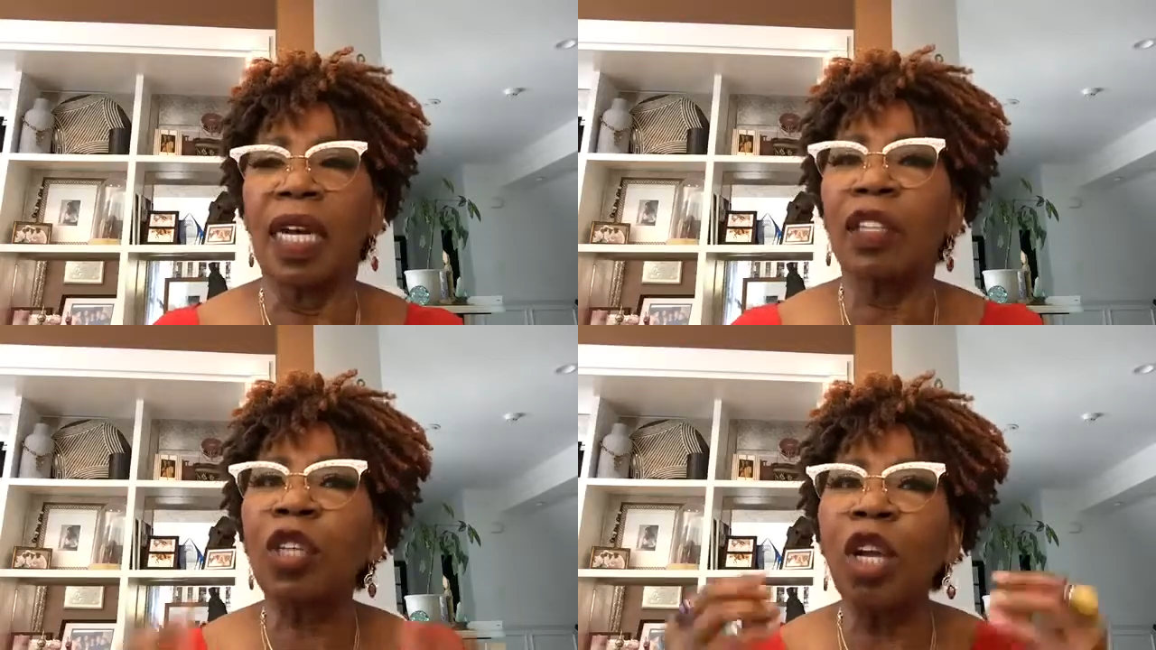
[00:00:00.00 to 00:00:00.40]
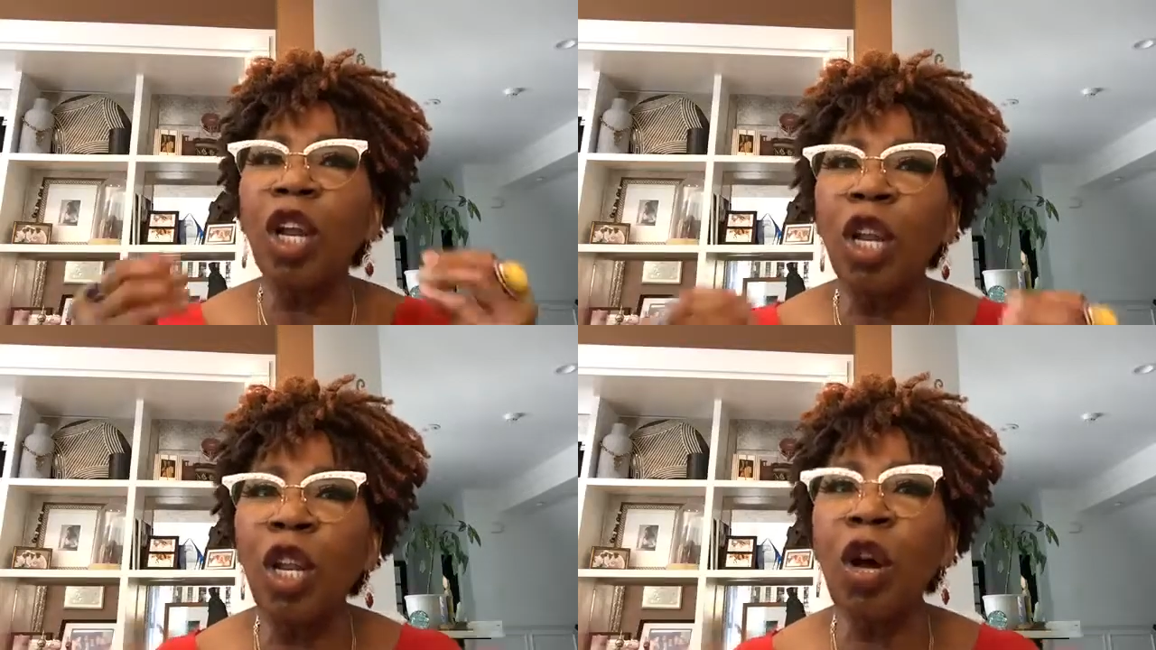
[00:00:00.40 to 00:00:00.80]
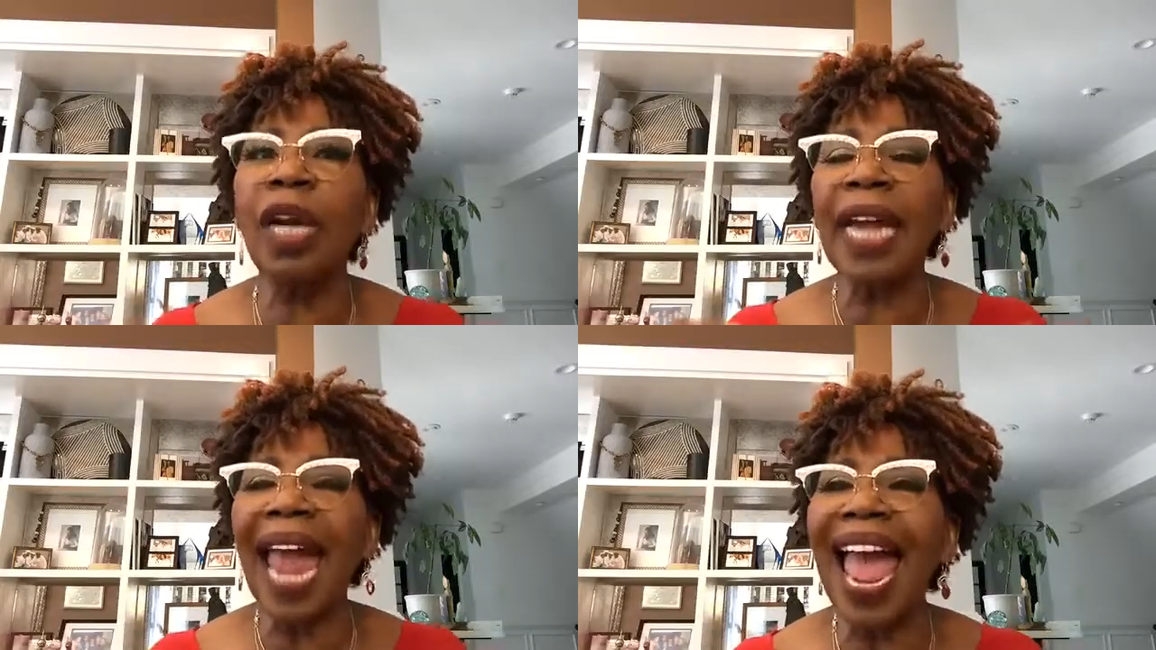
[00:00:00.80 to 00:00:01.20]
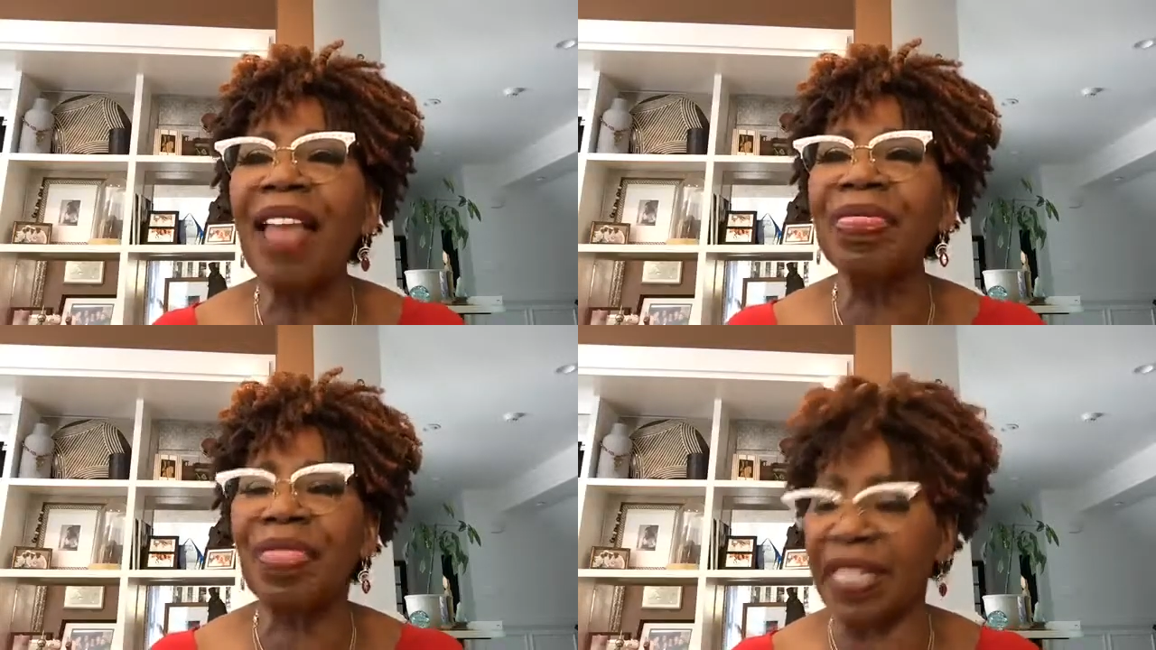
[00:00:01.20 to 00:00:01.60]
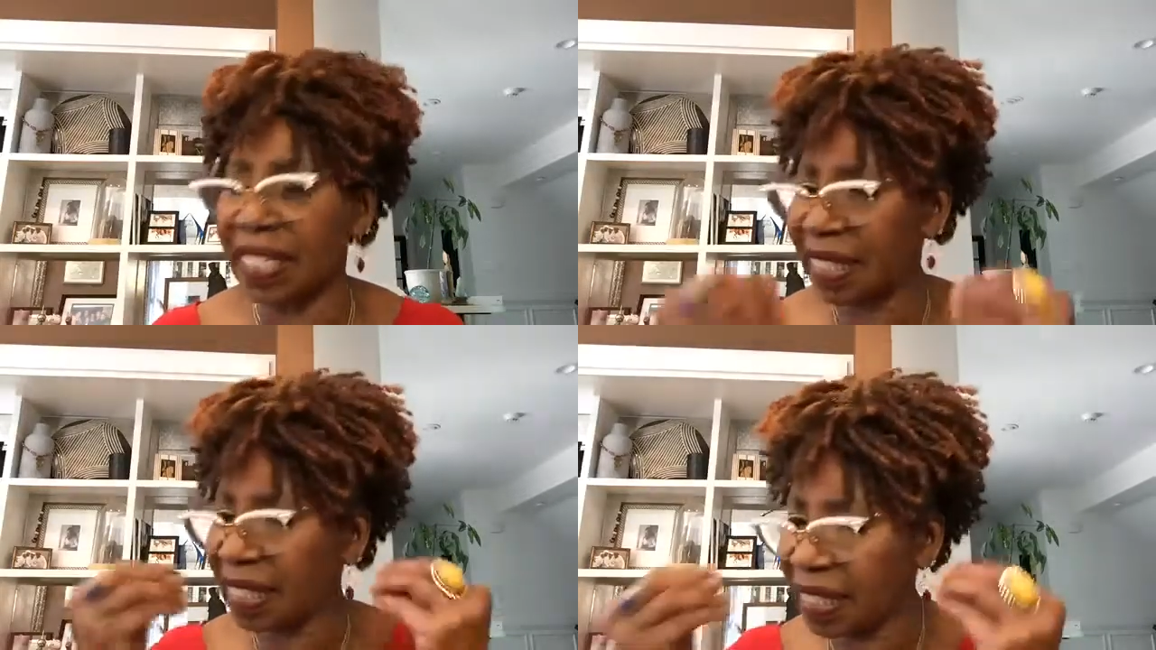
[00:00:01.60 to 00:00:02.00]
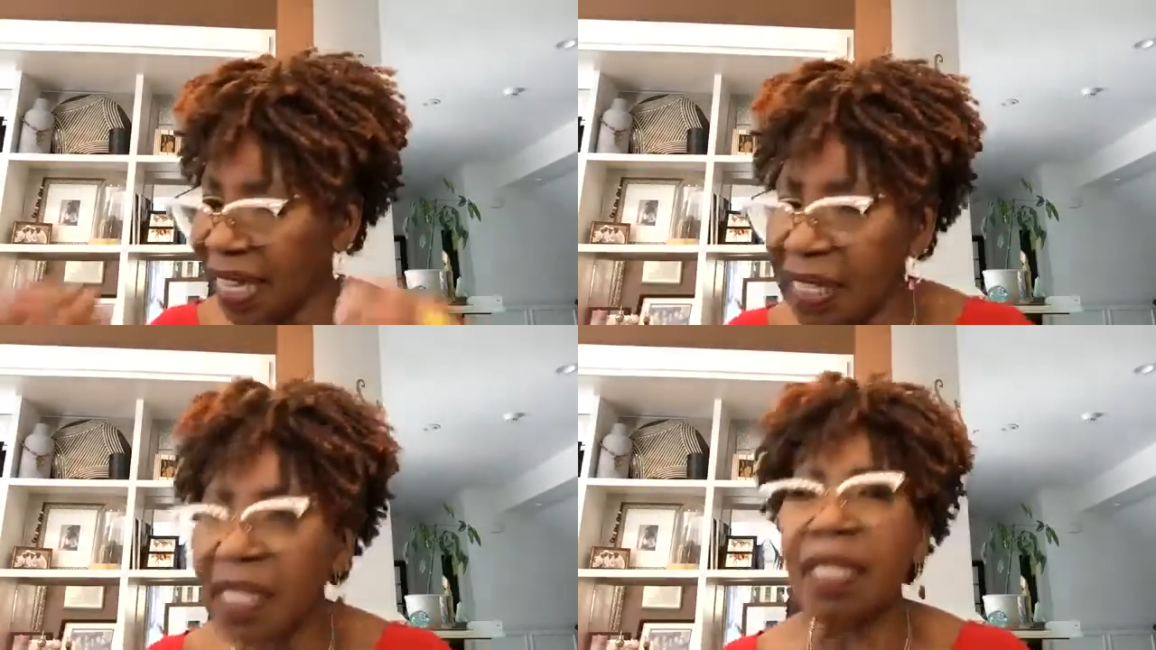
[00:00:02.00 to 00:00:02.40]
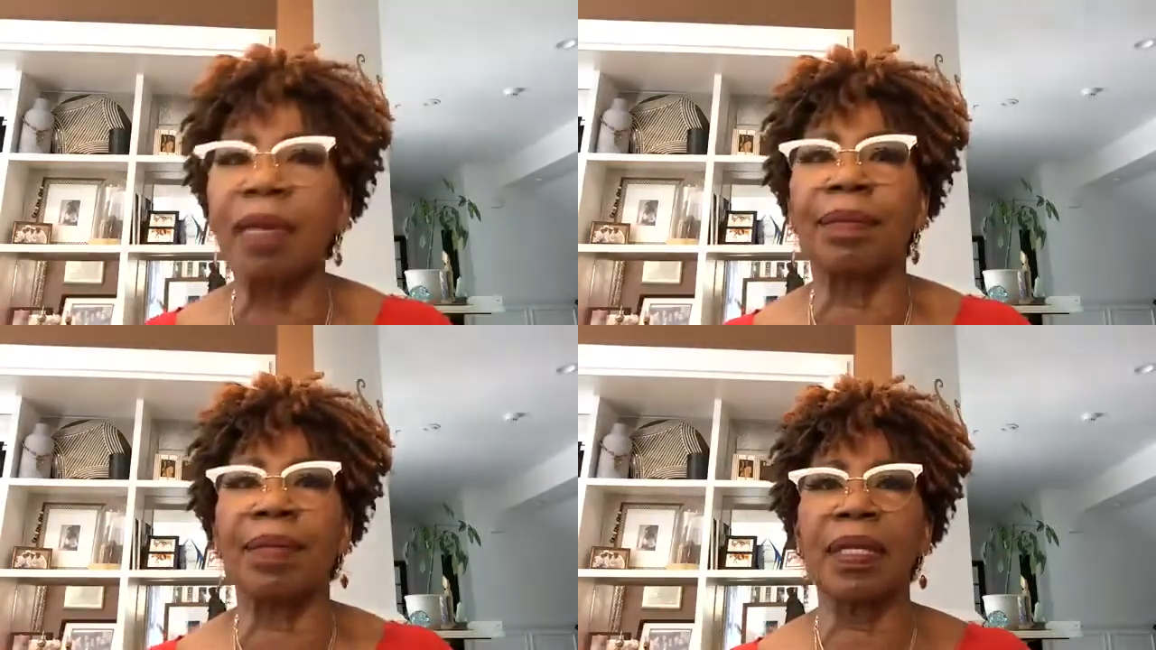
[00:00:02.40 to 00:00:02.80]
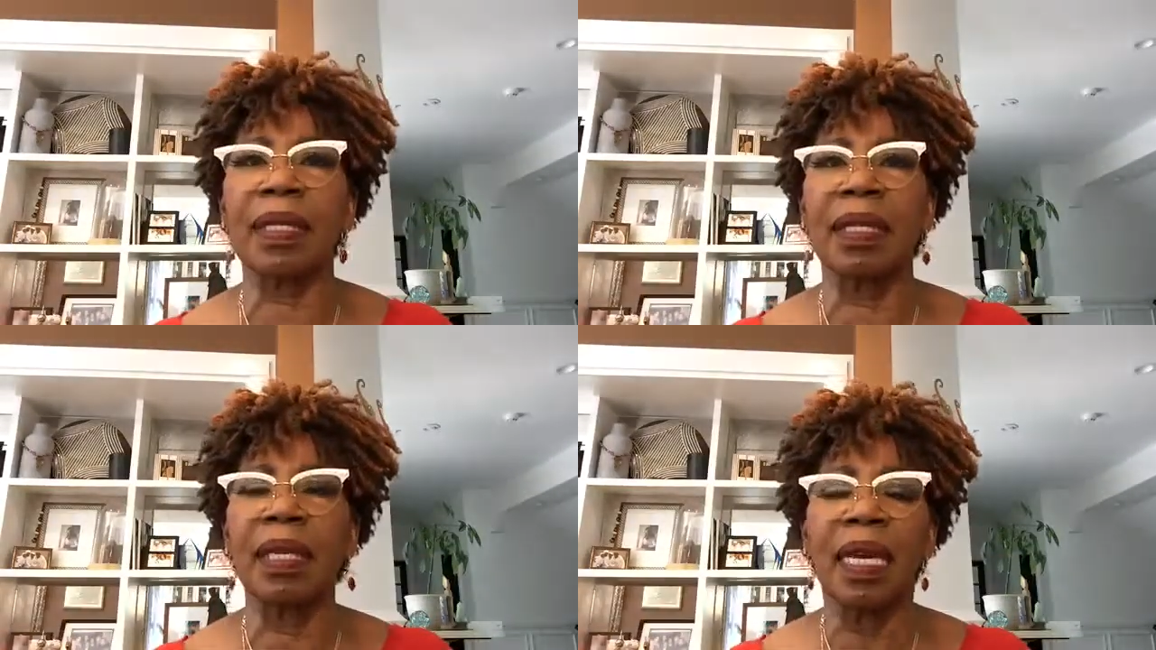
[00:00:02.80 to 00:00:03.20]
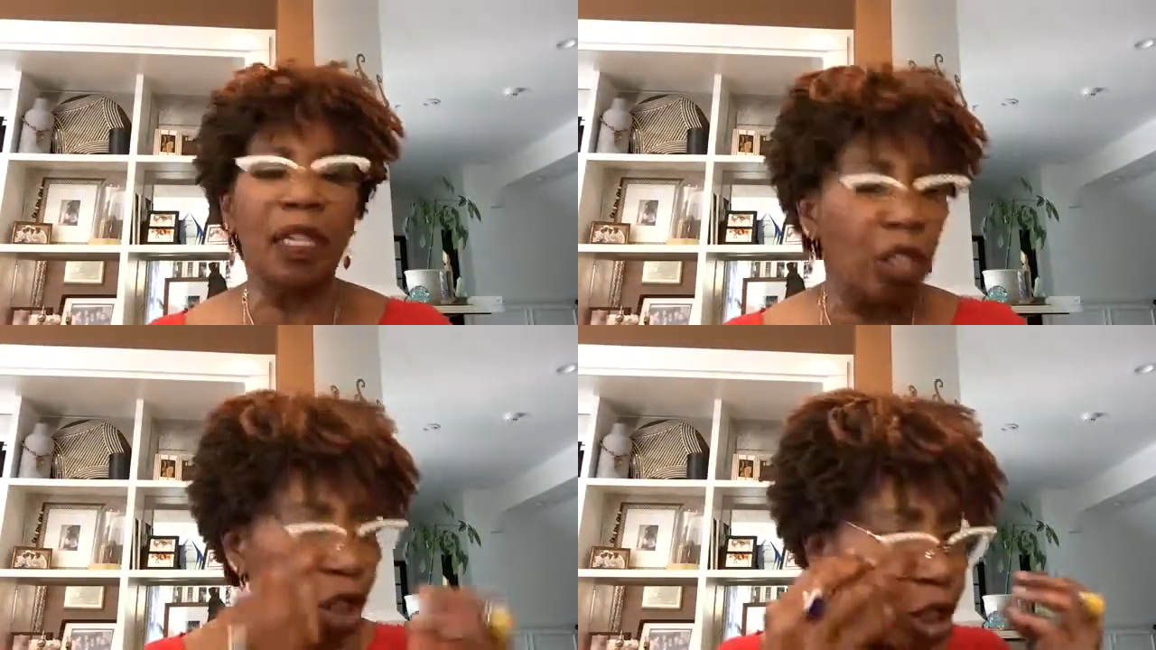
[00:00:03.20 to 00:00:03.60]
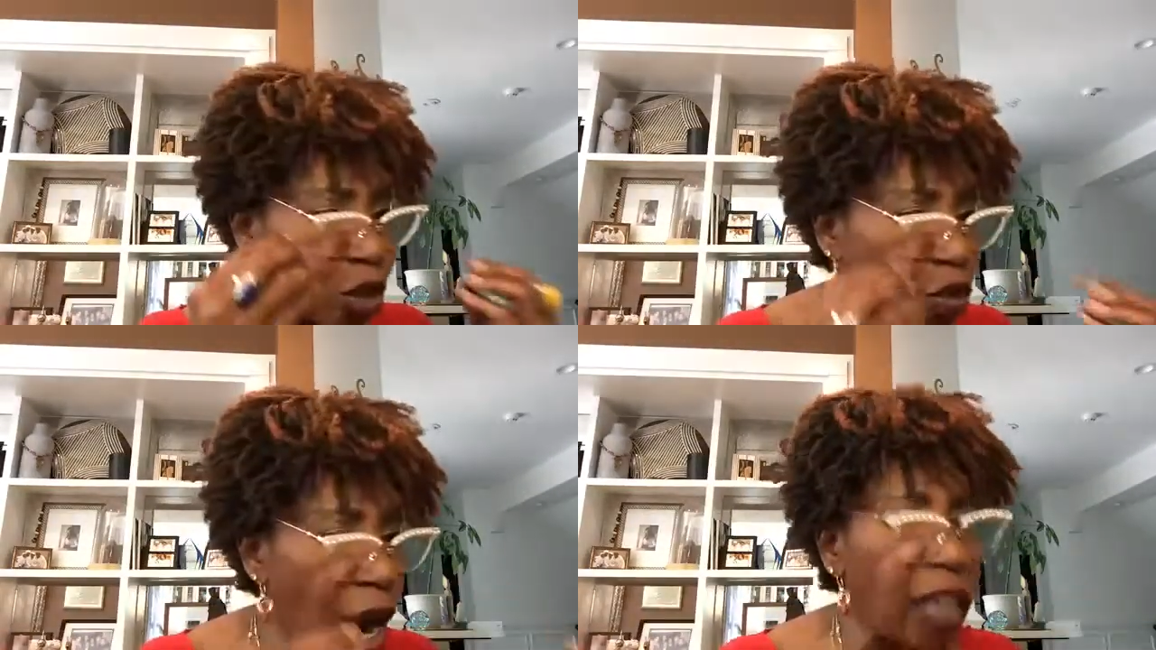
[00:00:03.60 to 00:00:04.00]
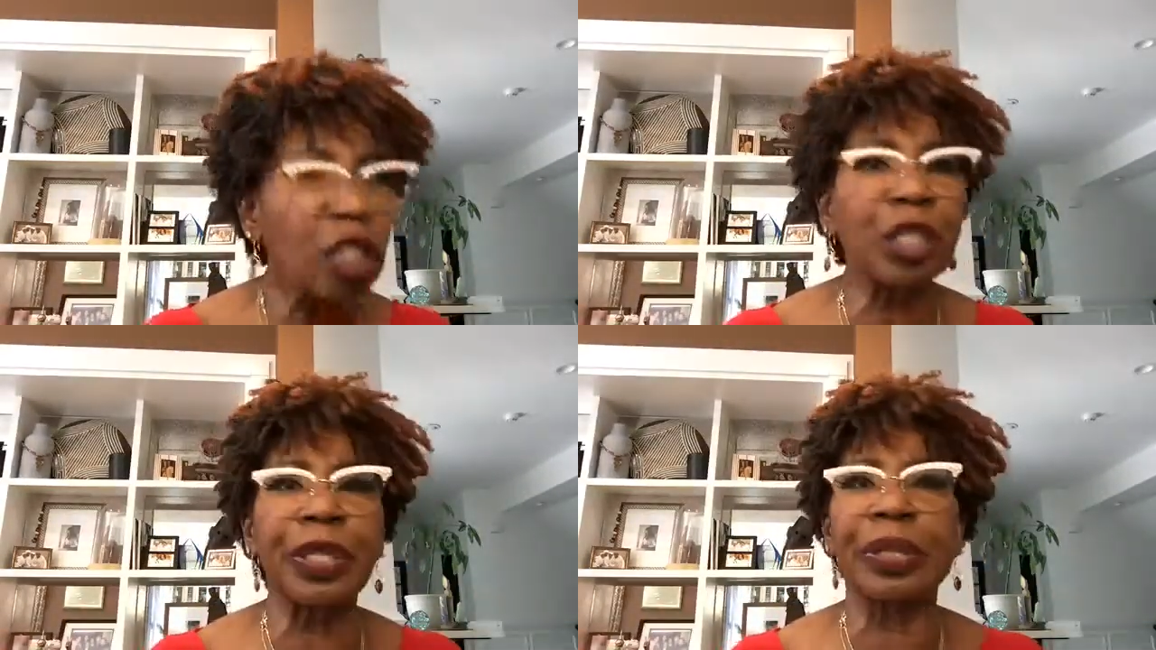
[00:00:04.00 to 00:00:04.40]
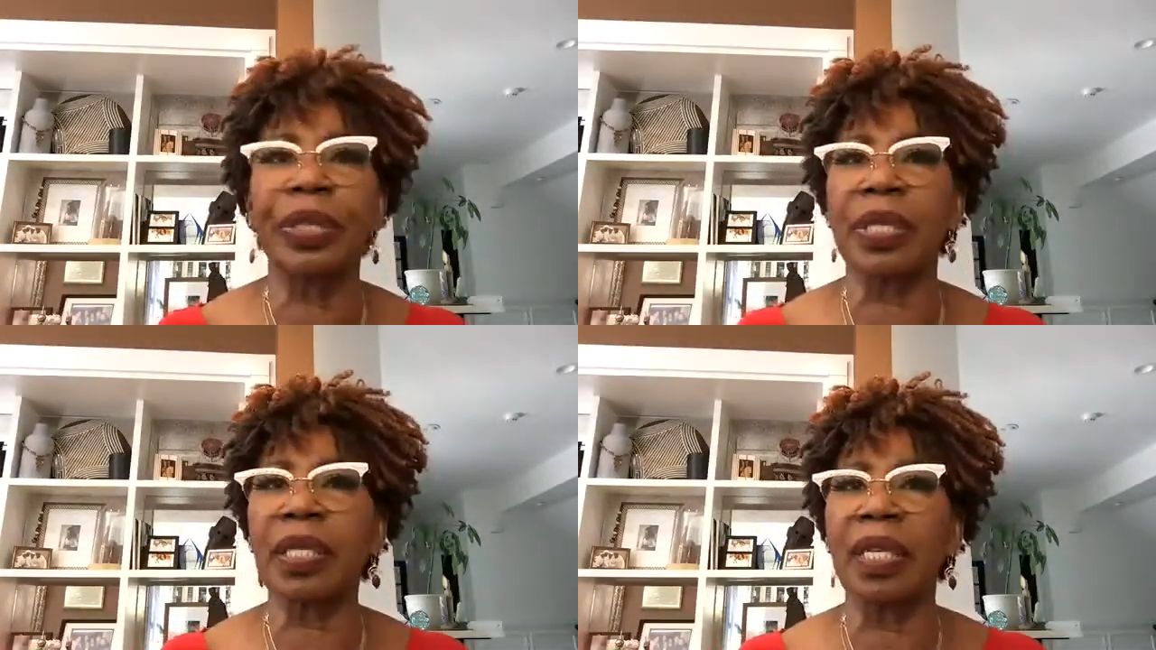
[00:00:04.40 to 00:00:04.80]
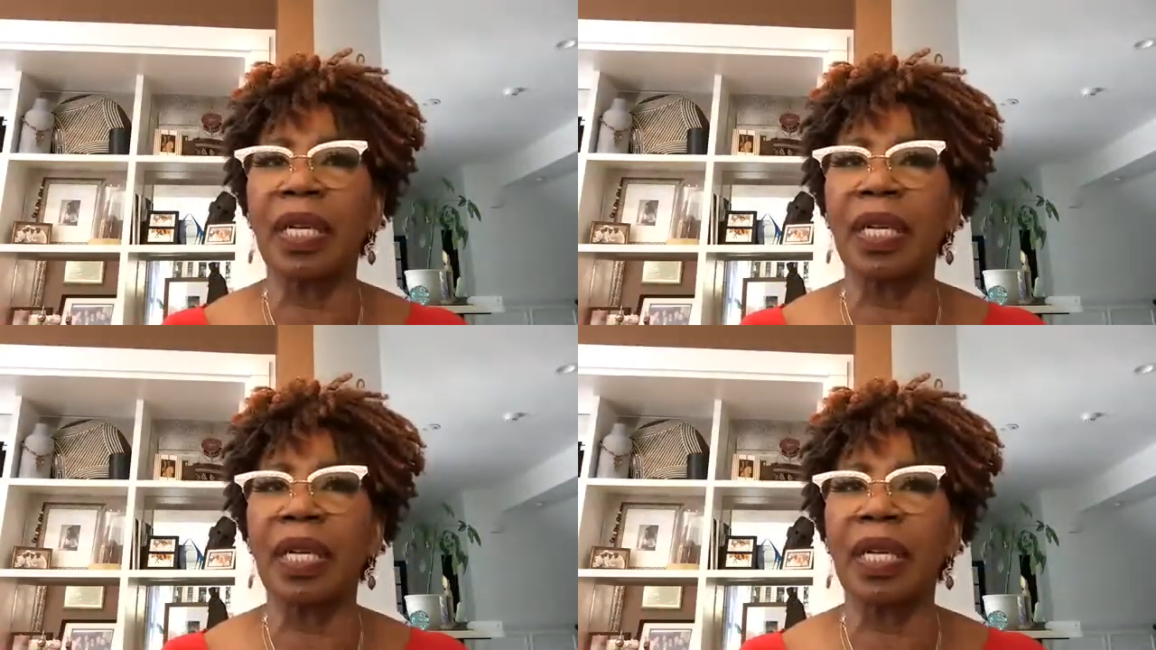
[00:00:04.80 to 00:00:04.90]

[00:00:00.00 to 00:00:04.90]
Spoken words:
to look at the systems, the structures,